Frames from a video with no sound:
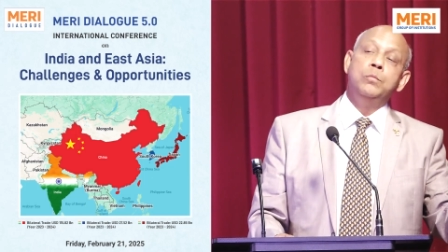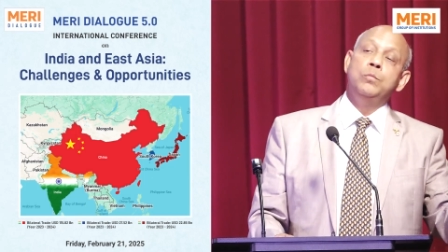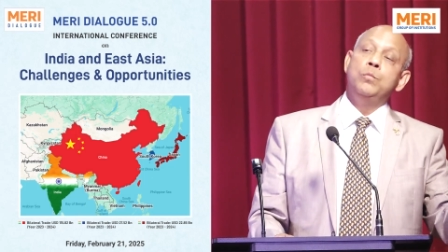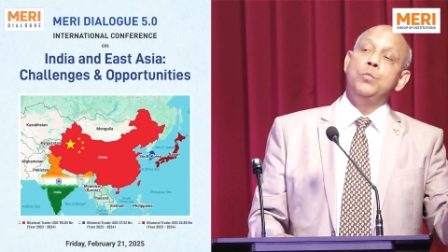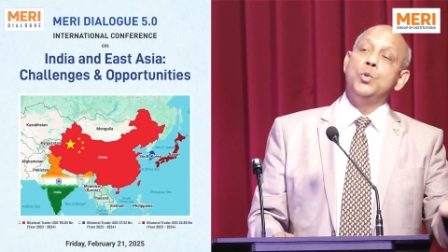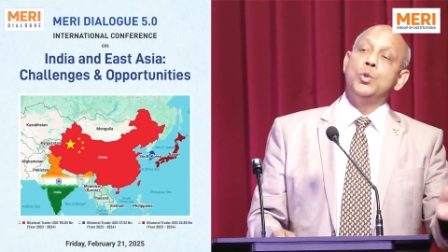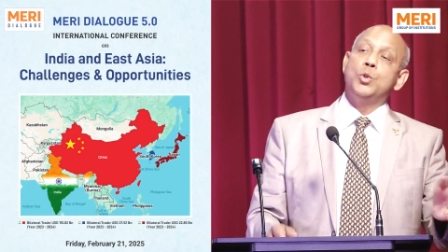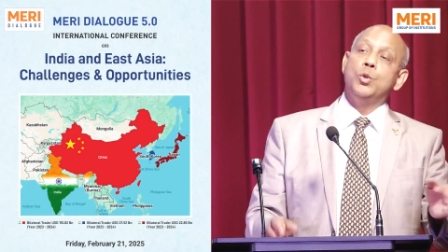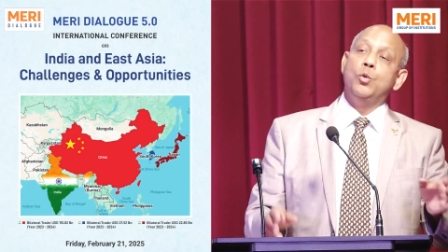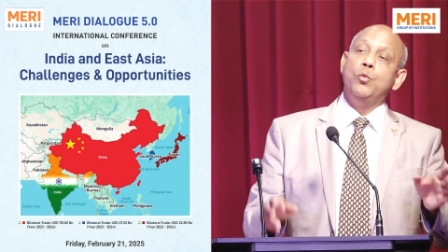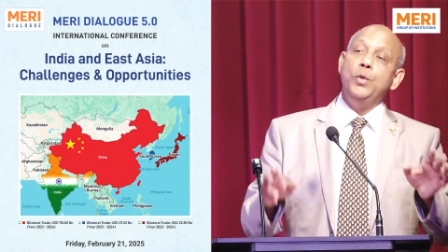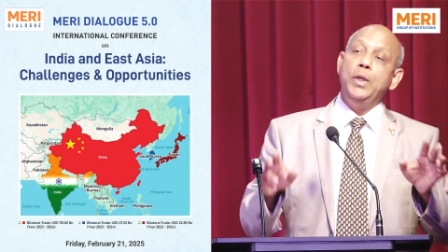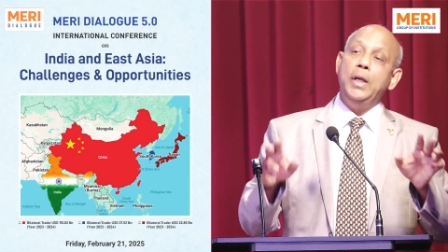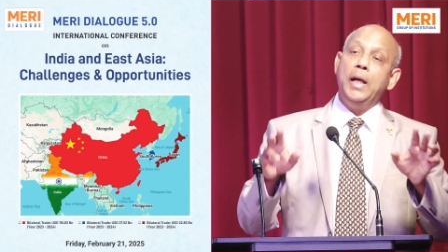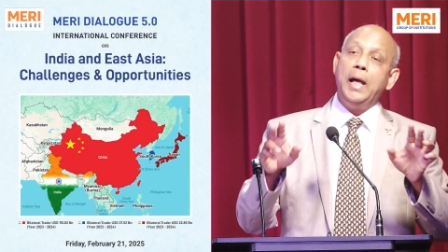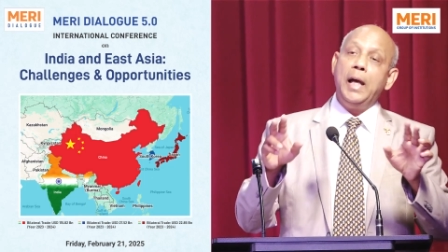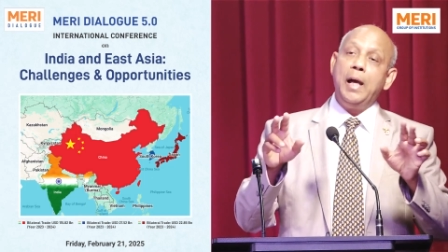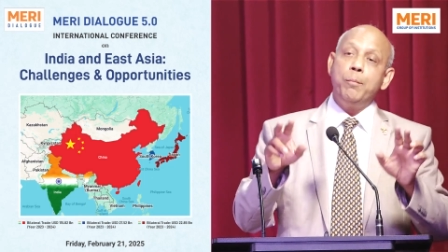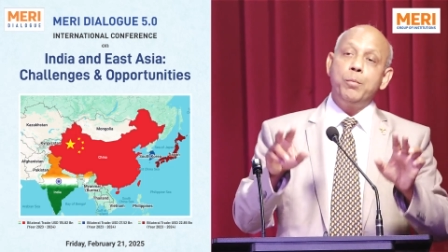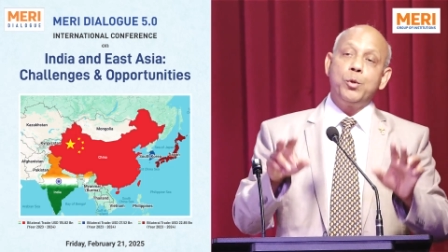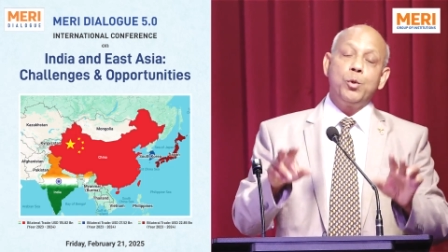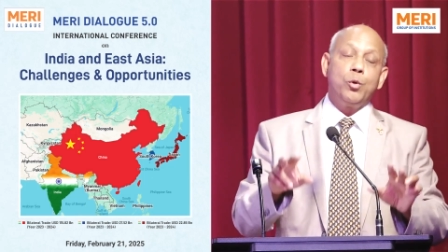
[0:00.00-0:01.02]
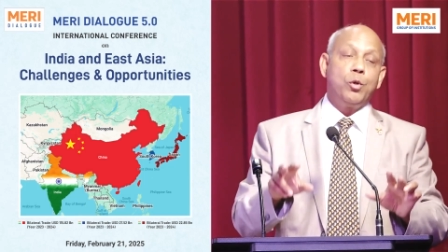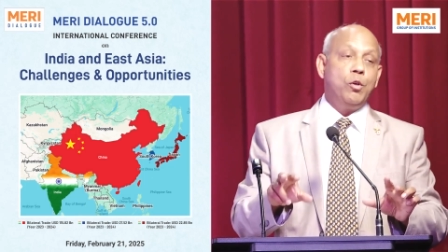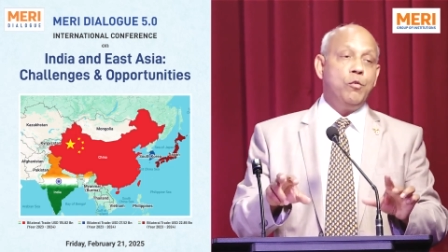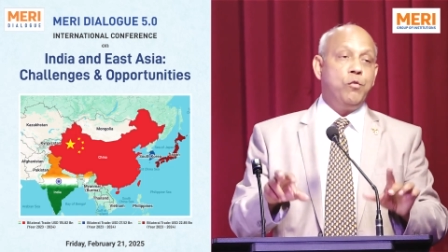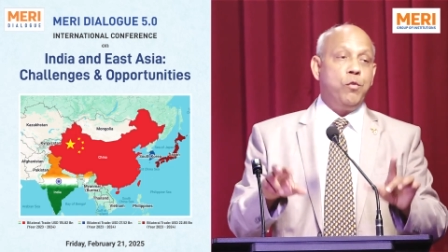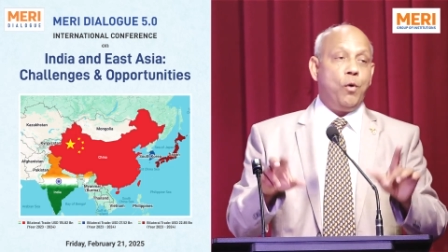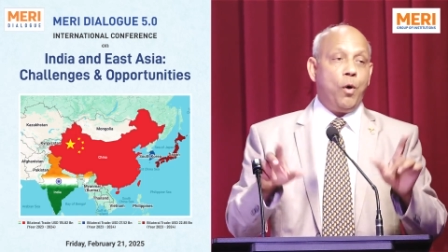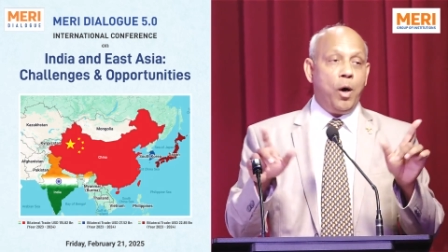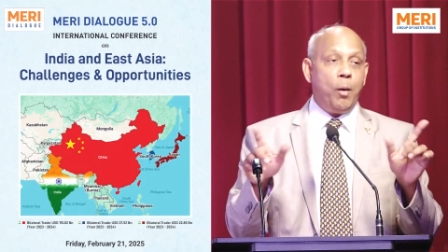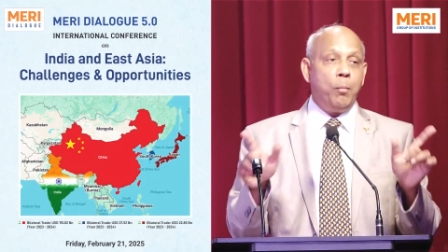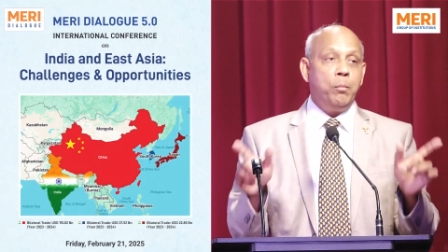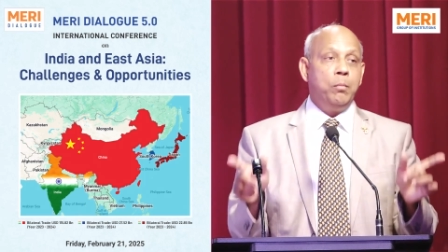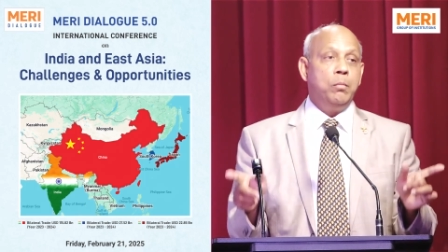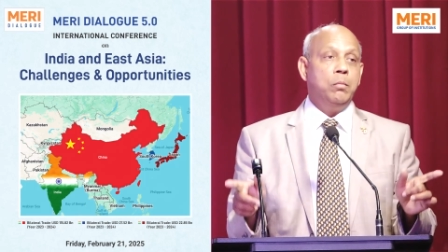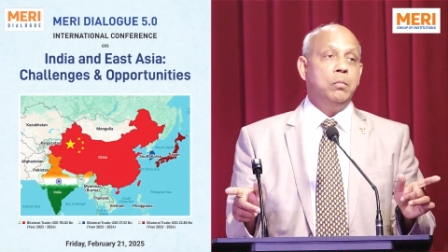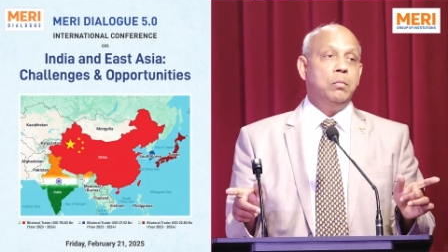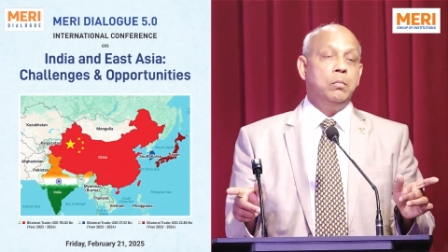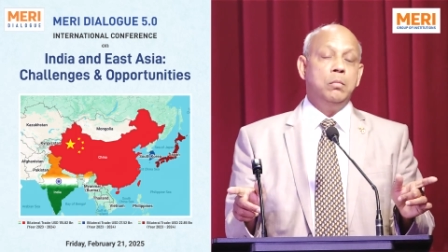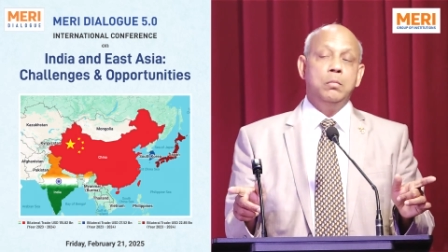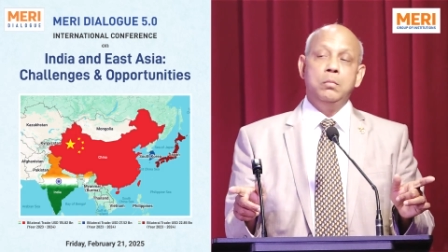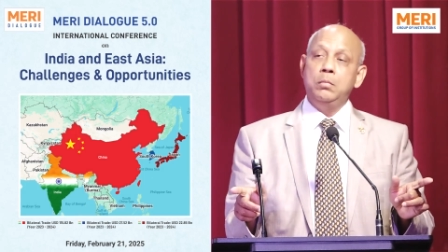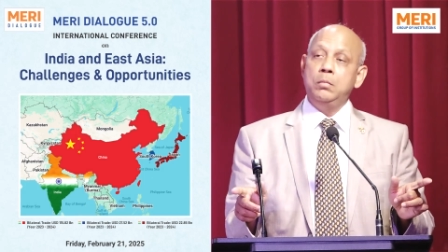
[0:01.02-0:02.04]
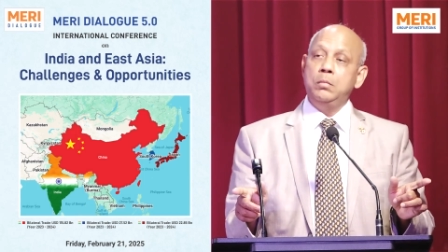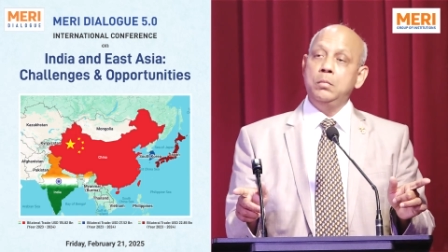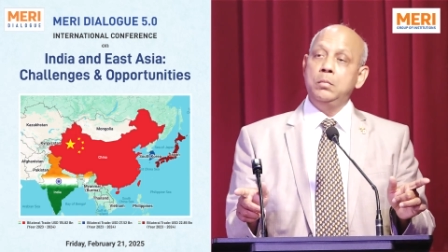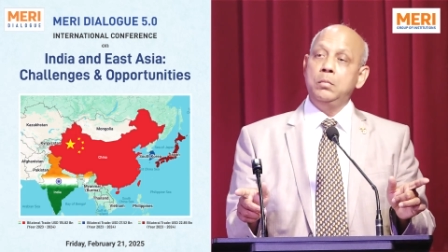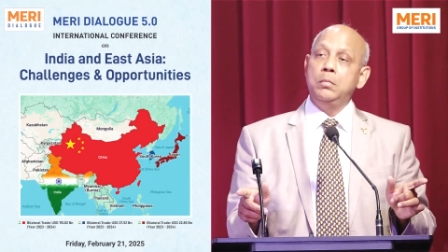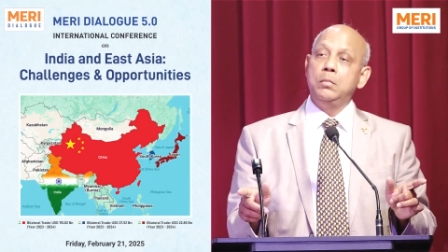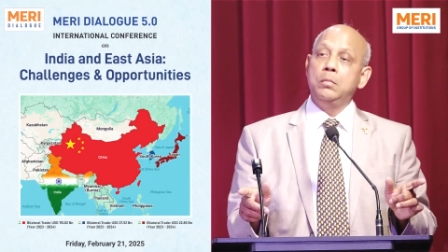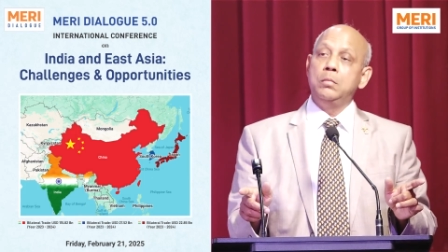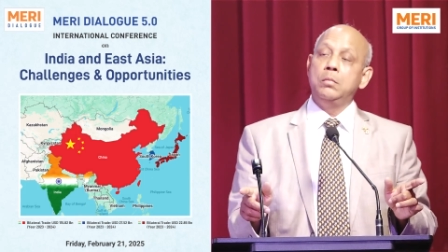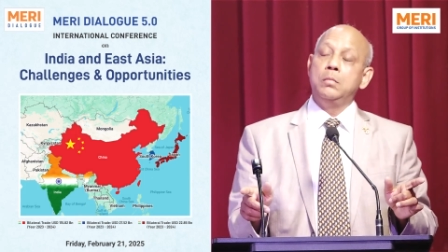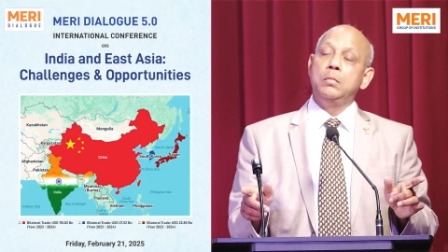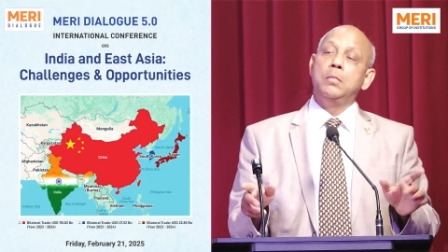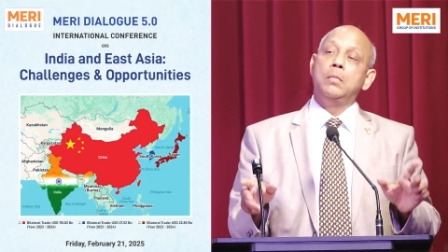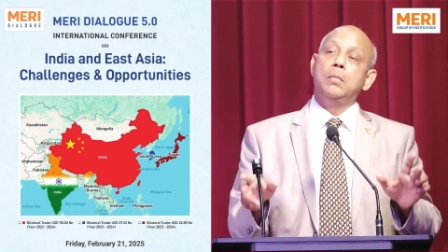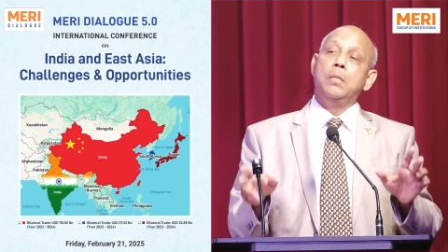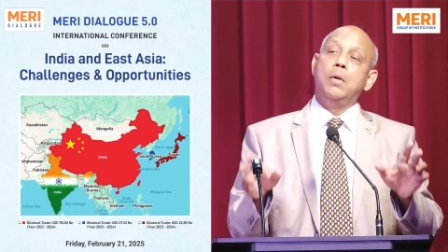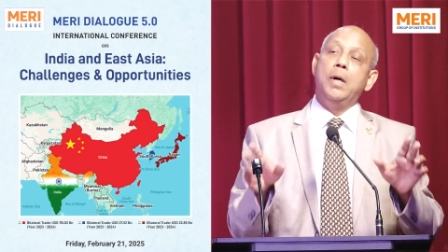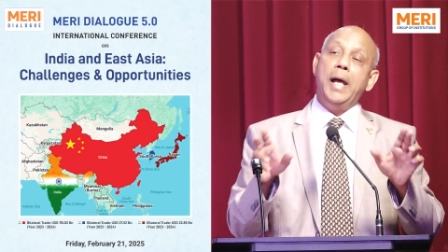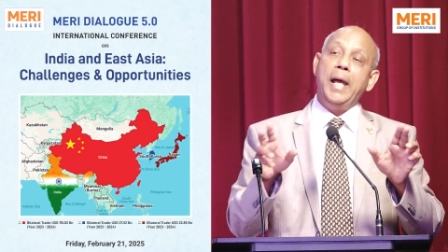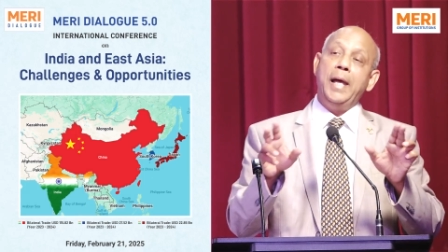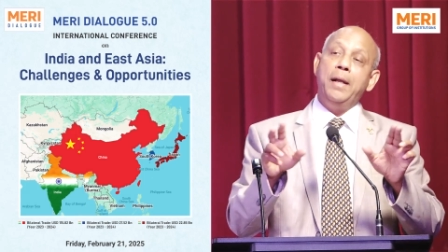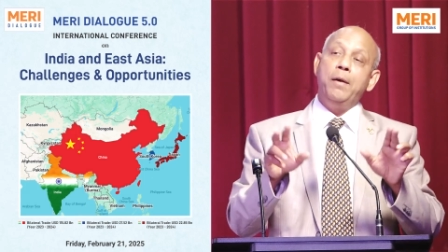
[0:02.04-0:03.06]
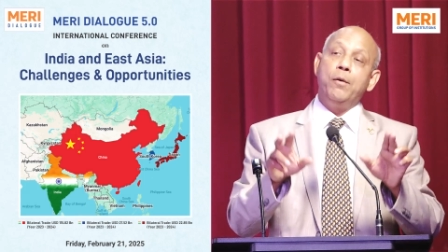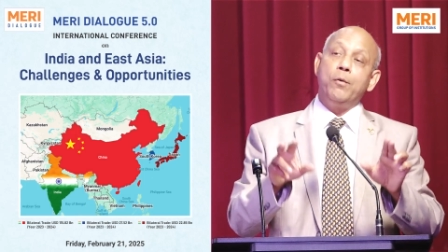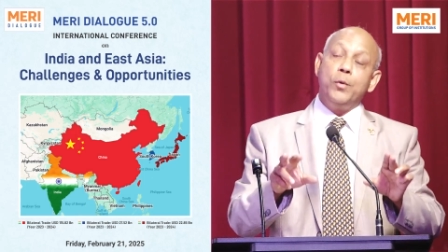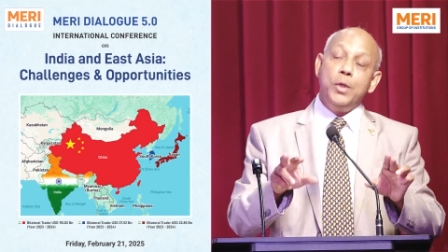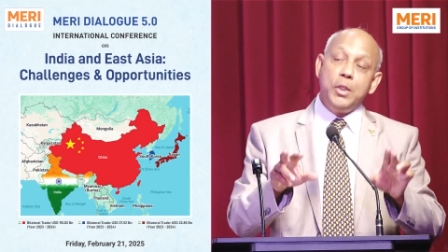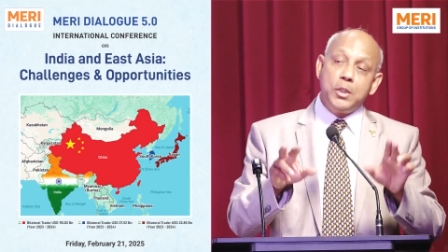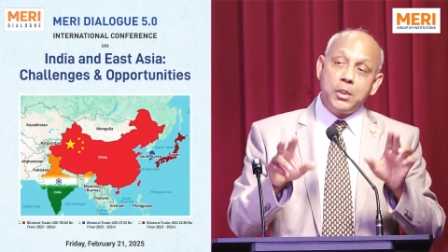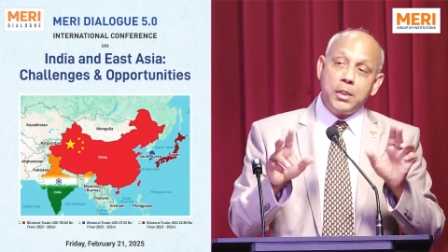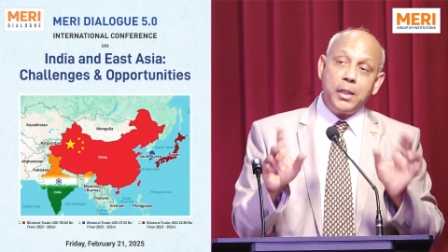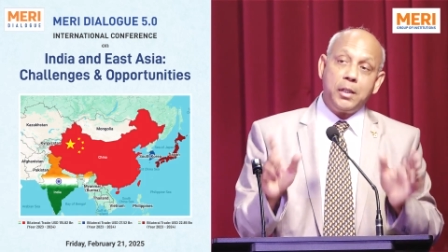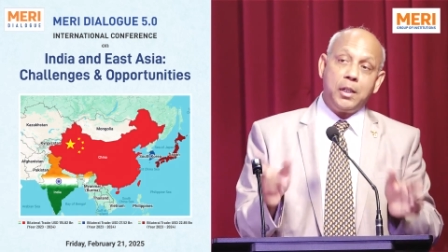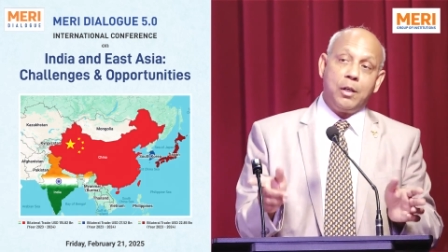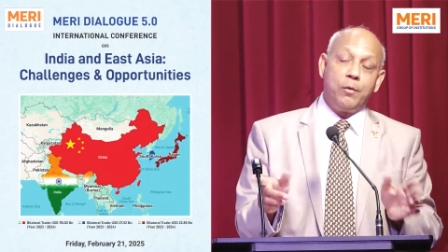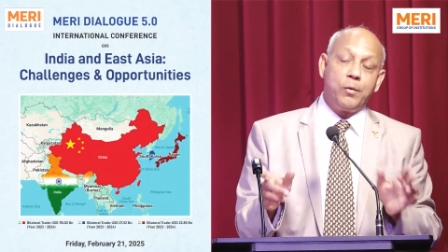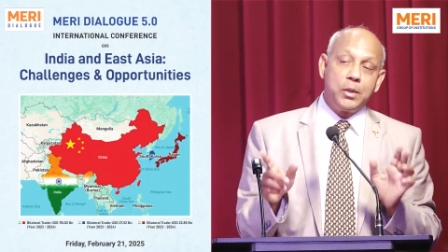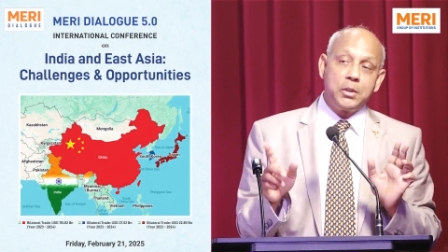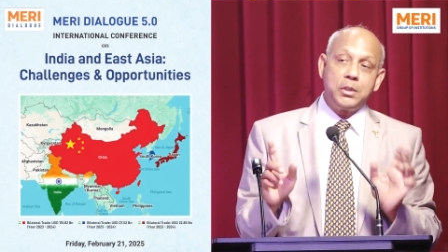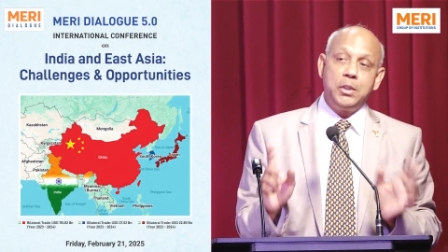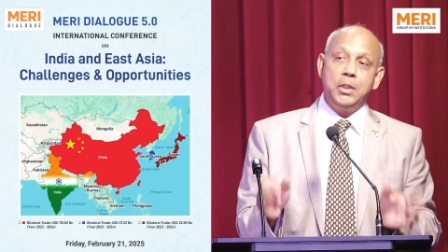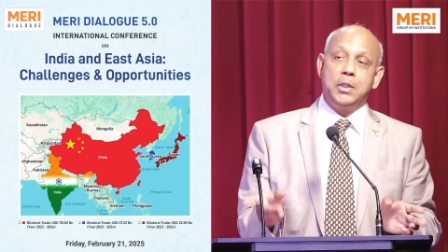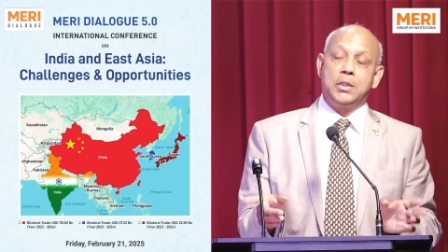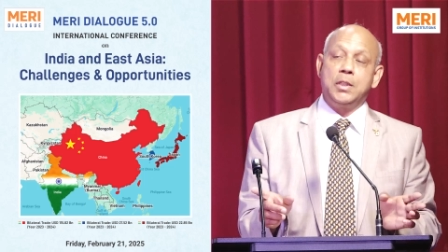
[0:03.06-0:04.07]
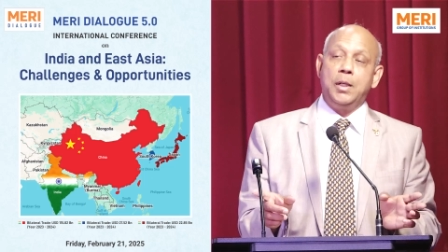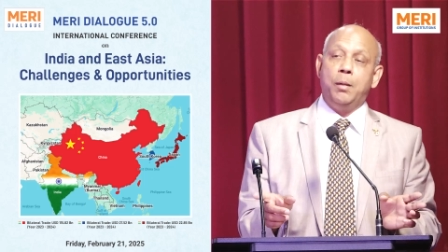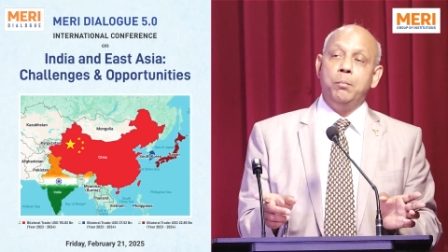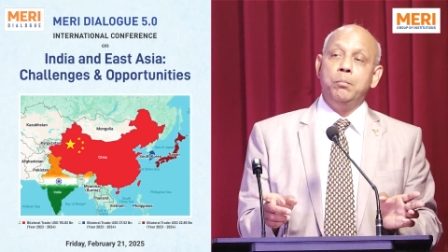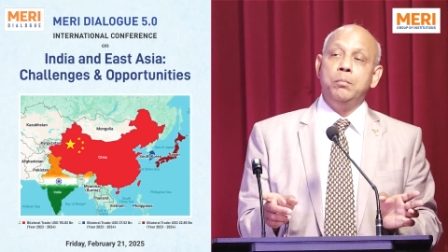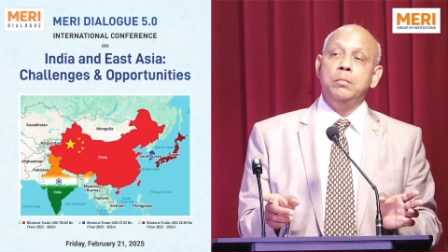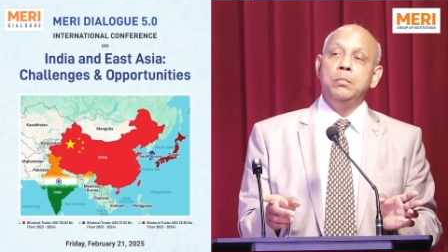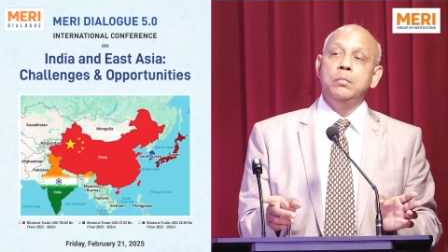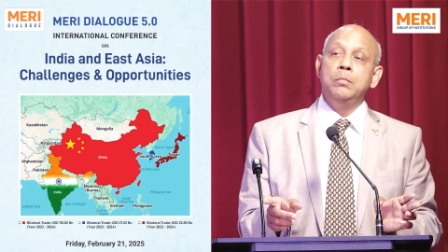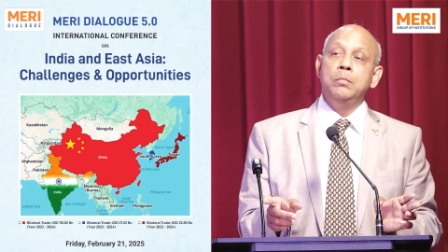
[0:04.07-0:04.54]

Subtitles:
So we have to reform and reset our system